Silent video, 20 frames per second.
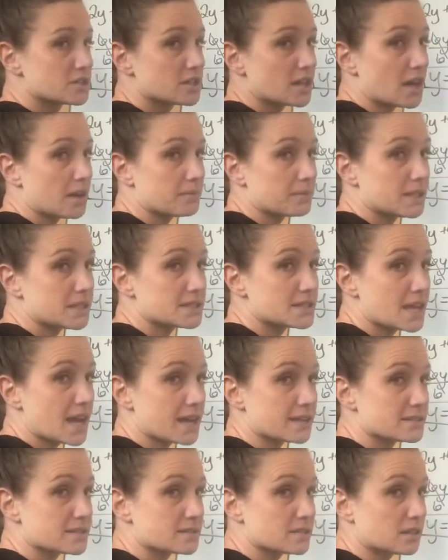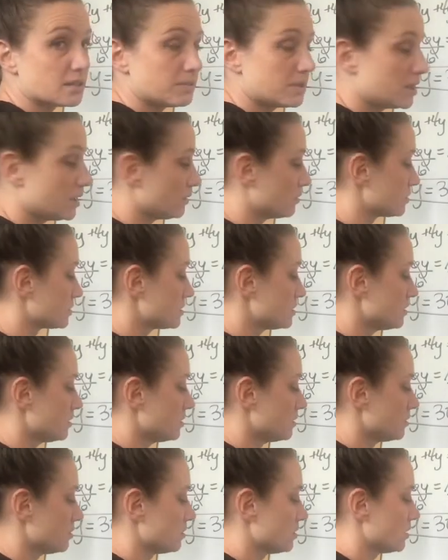that means x is going to be equal
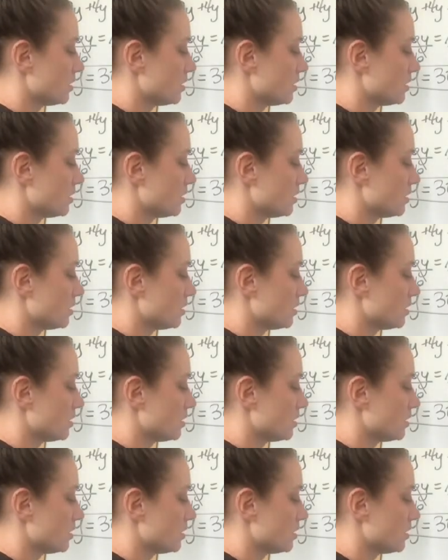to